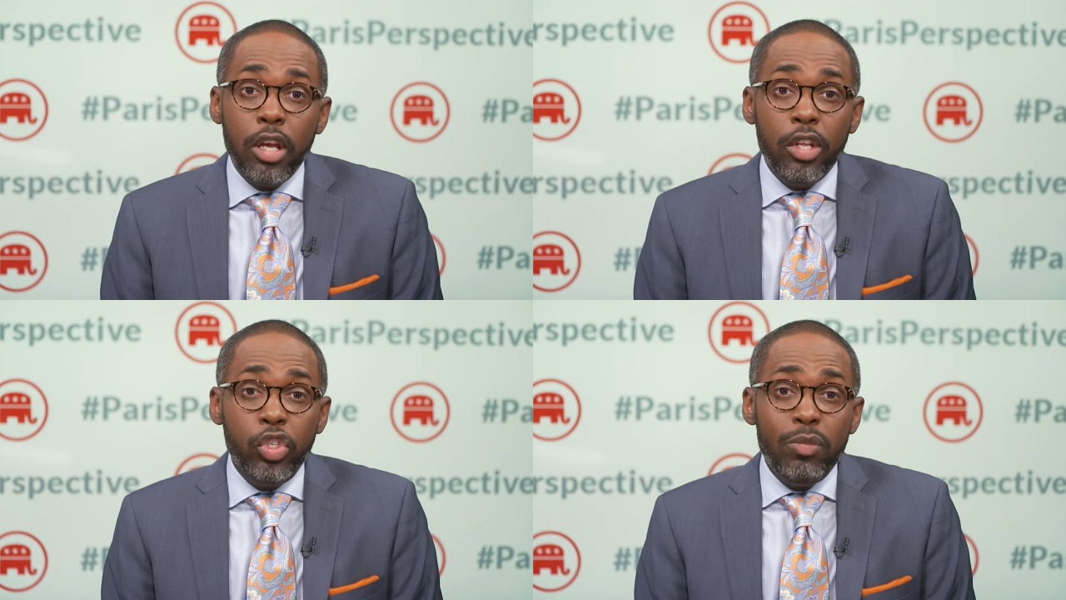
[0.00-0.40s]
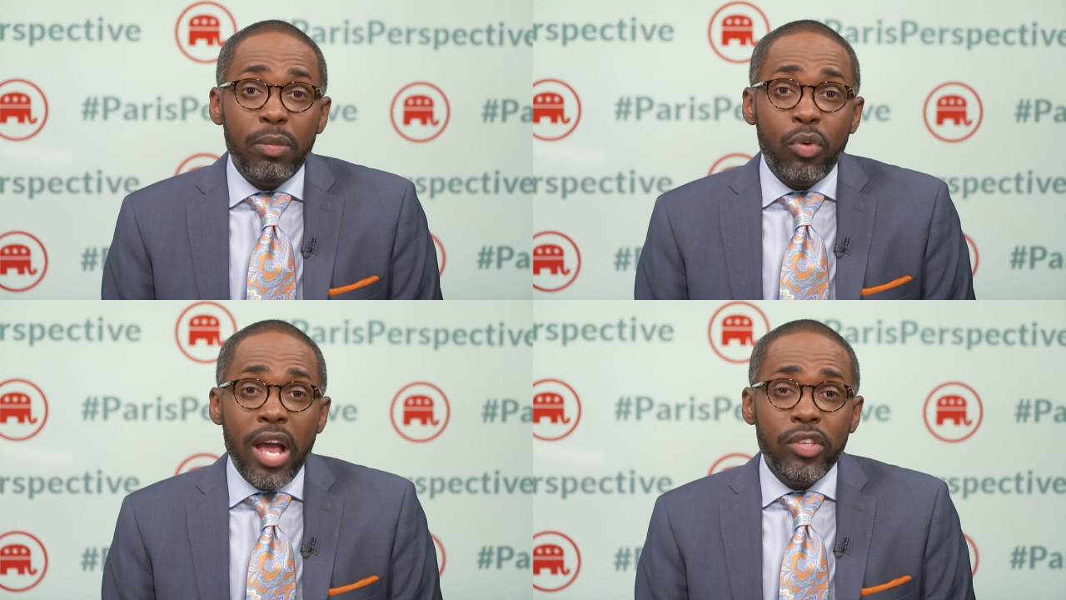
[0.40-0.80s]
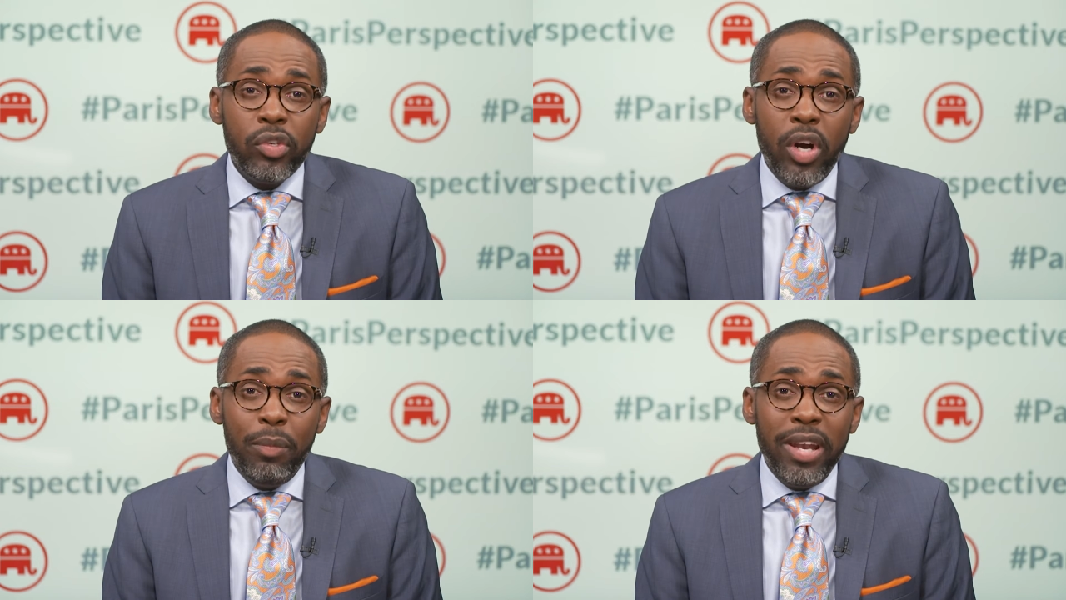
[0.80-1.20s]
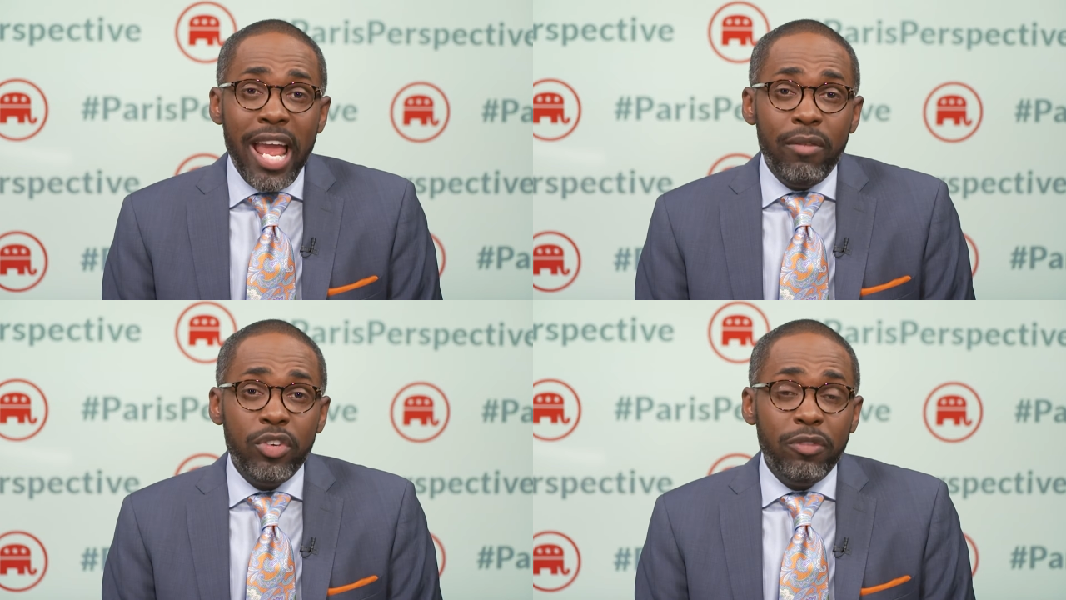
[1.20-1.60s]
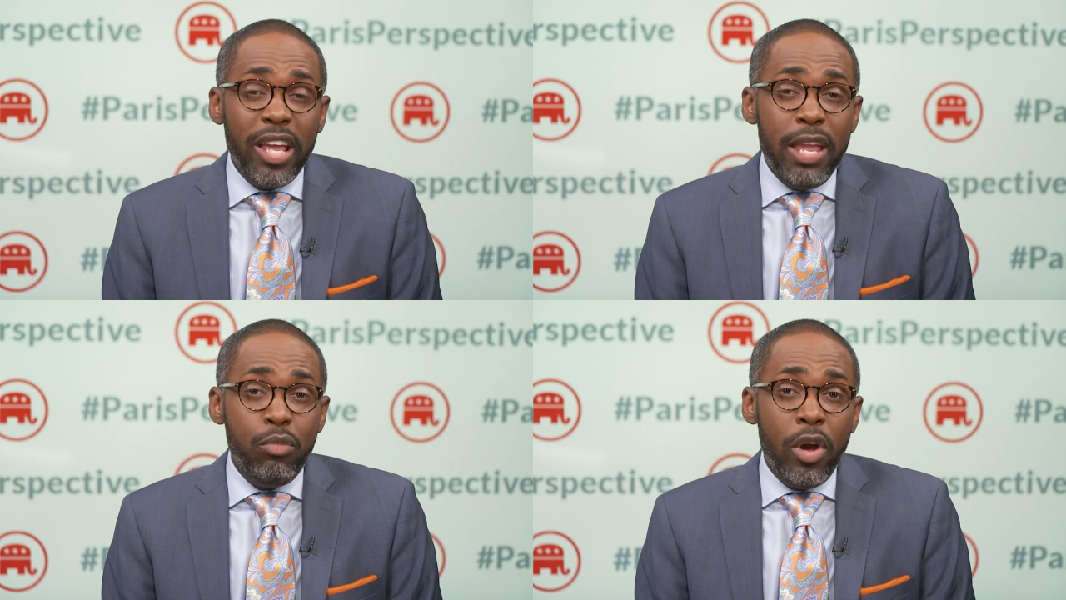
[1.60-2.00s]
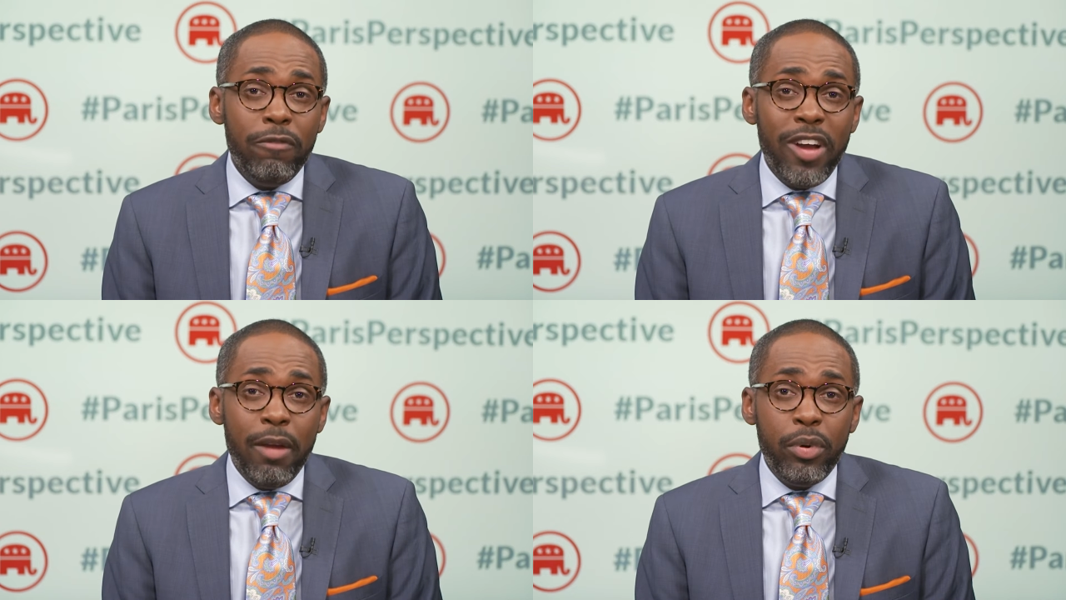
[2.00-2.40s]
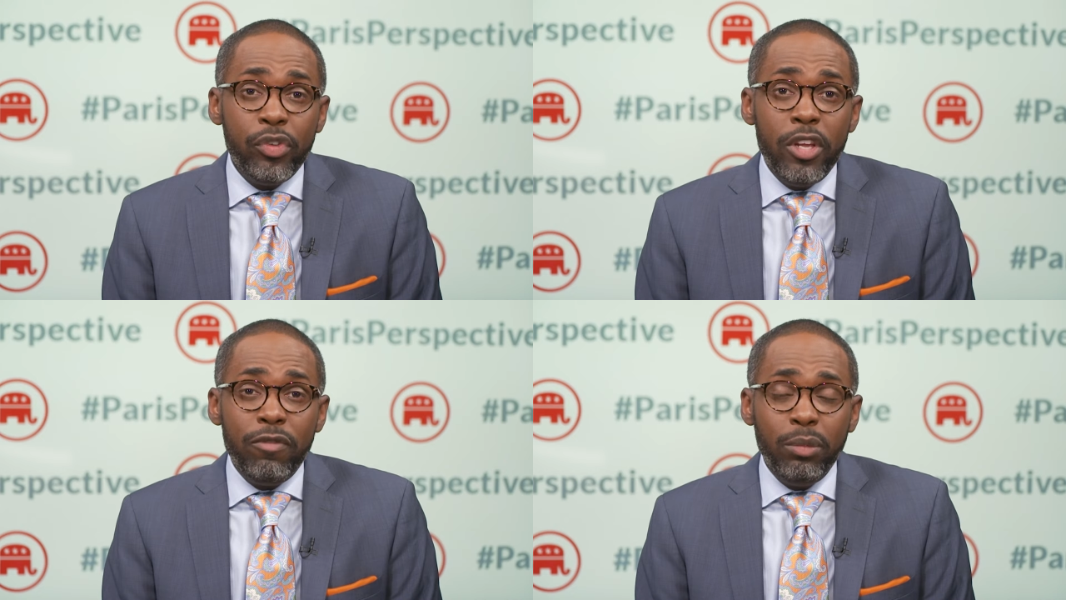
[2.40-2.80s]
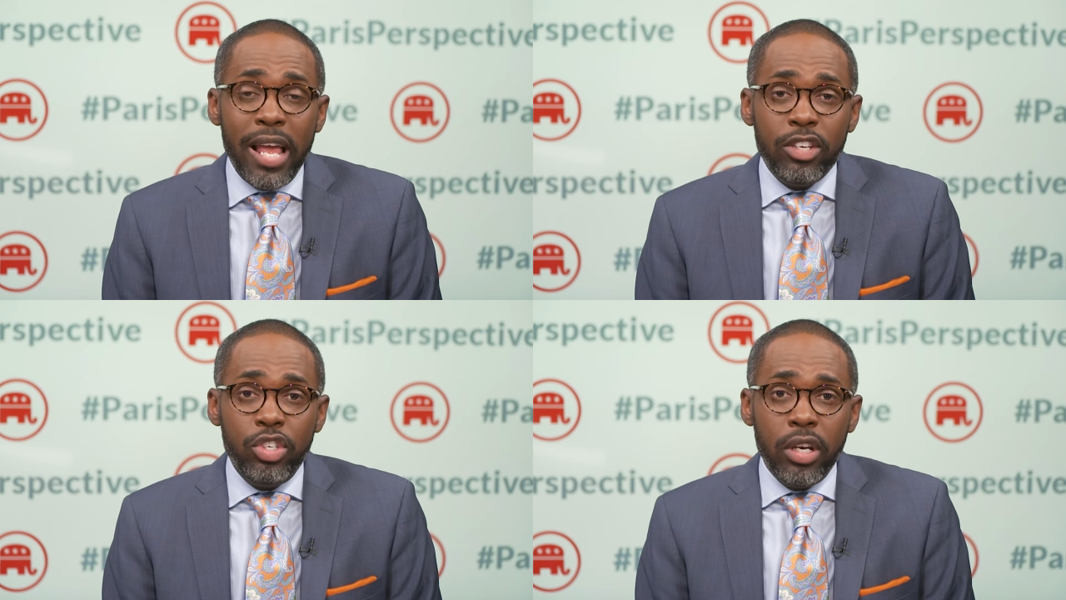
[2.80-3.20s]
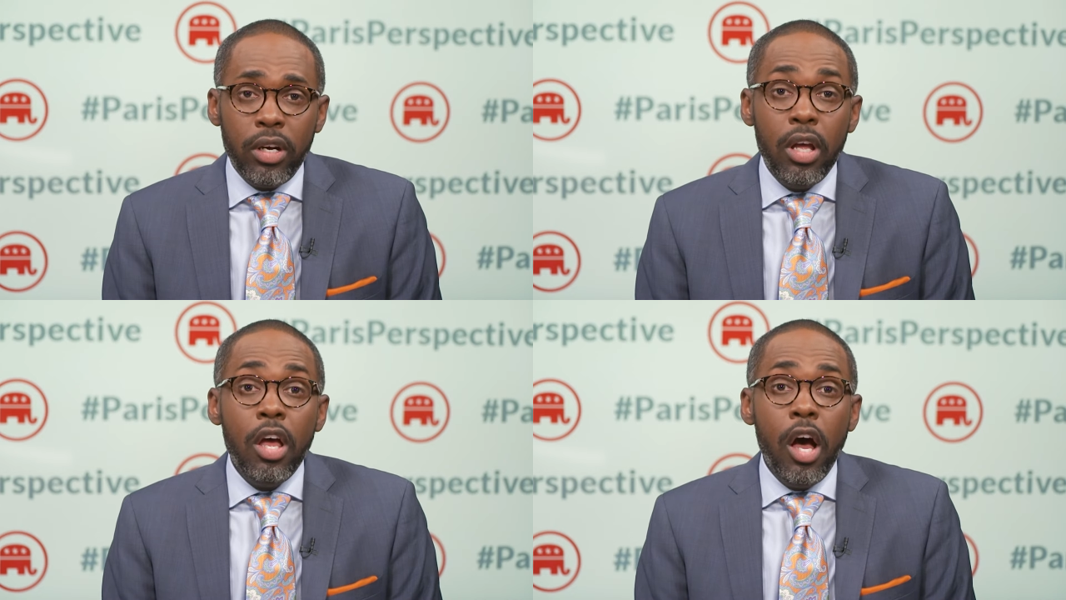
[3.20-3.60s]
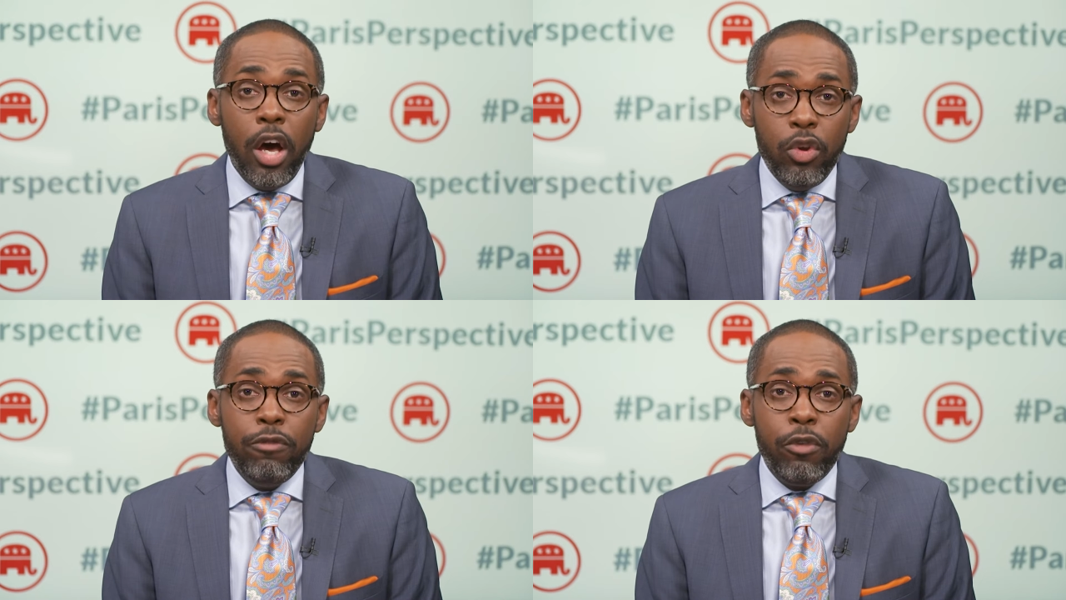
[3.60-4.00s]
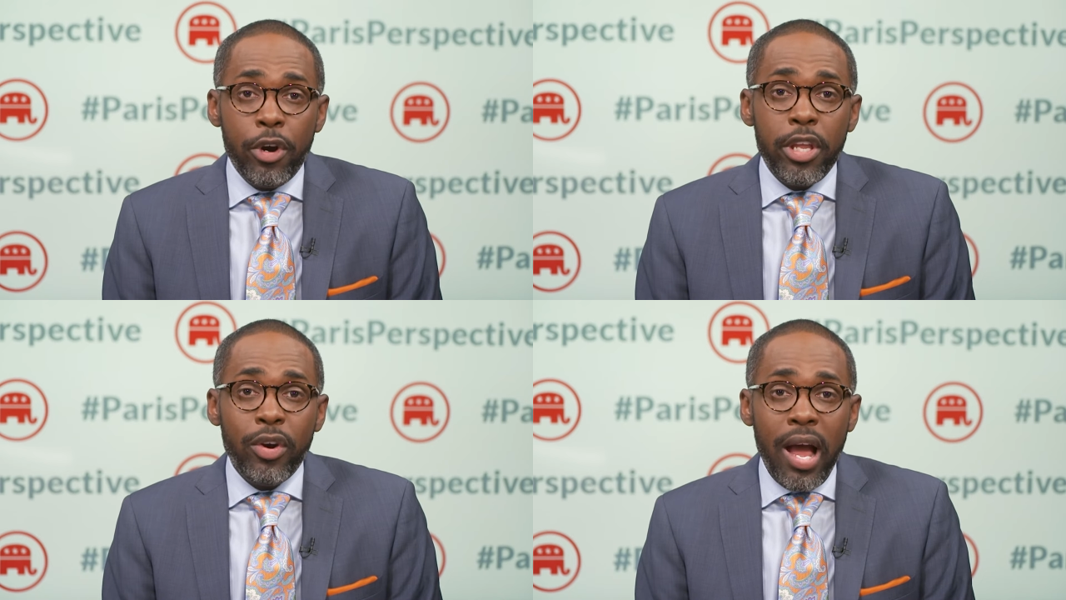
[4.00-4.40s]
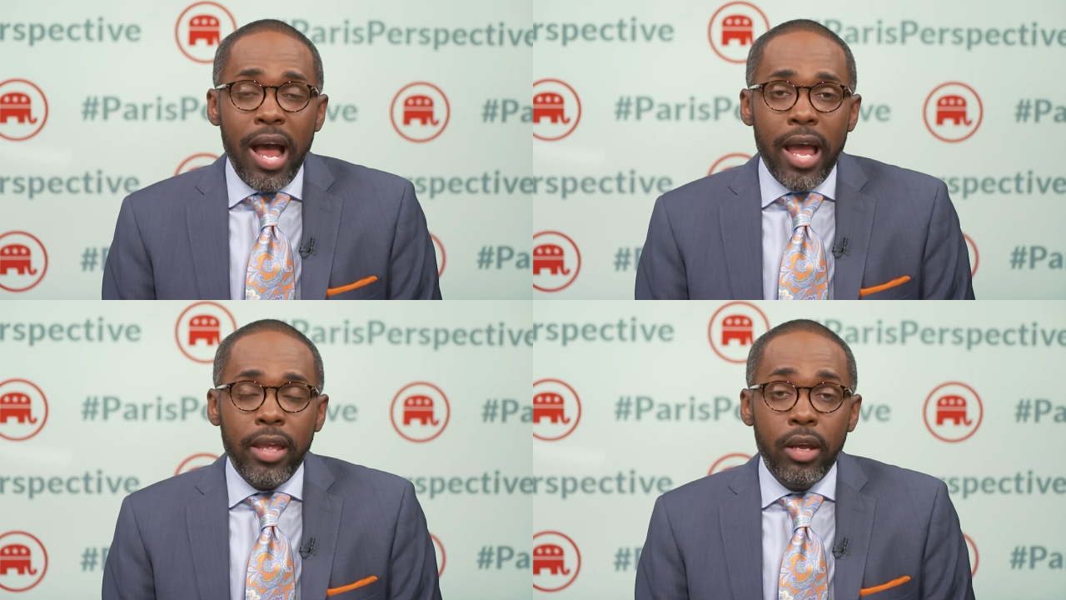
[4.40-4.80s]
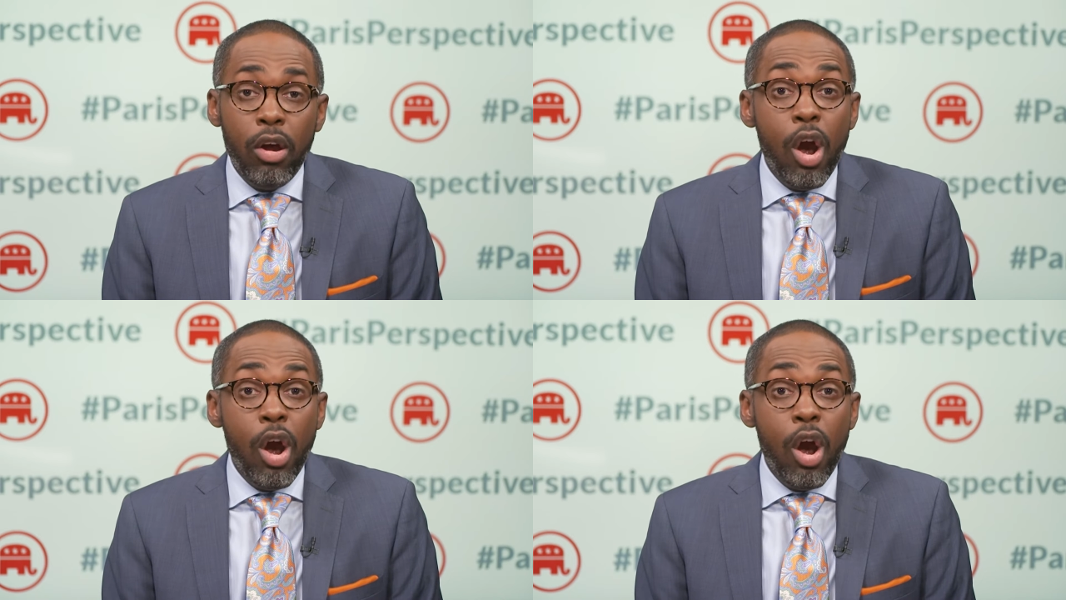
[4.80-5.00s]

Consumer prices are up an average of 8.5% from last year, a new 40 year high.